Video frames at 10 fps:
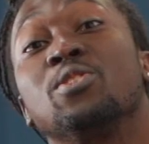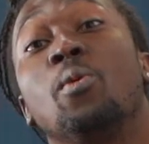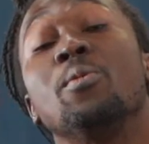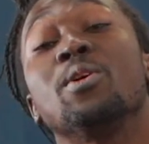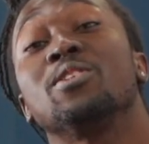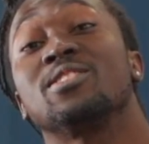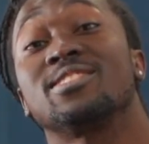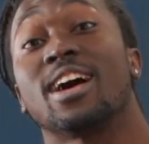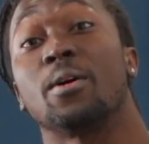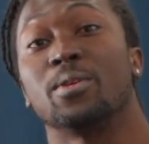what we're going to
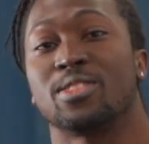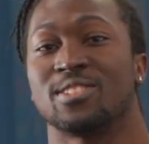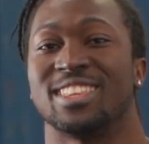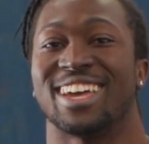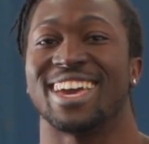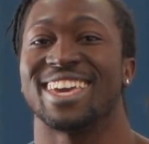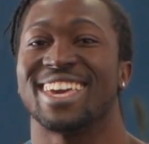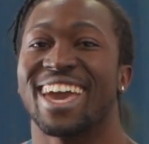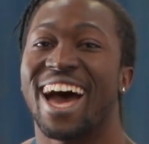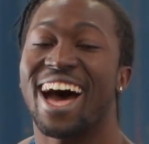start with today
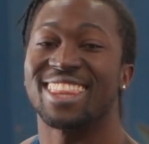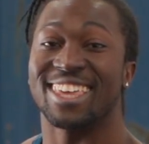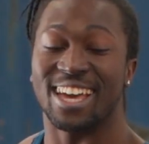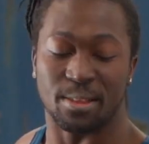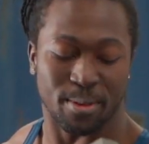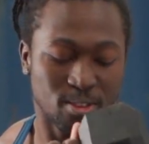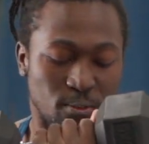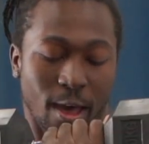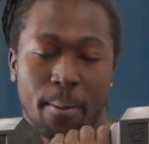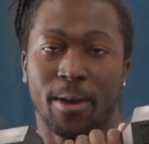are the elements of
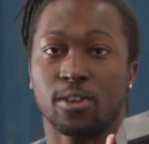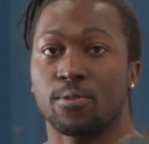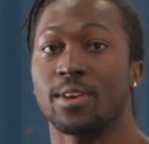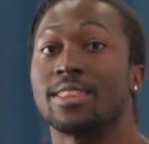hypertrophy.